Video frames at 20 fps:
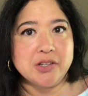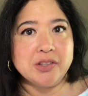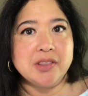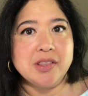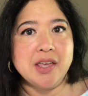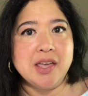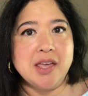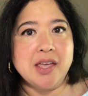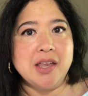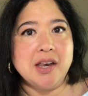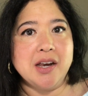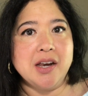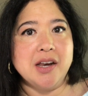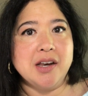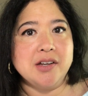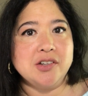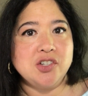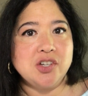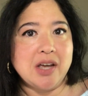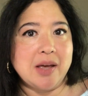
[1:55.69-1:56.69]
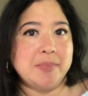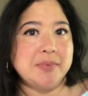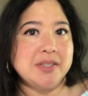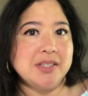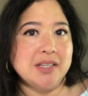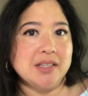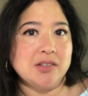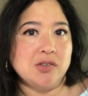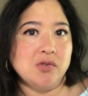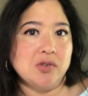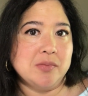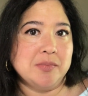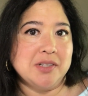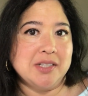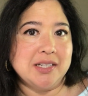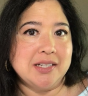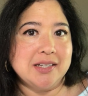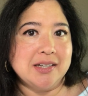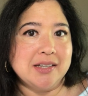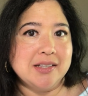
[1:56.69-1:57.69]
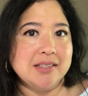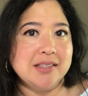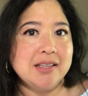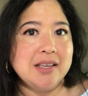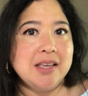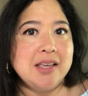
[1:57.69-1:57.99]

than Chapstick normally does.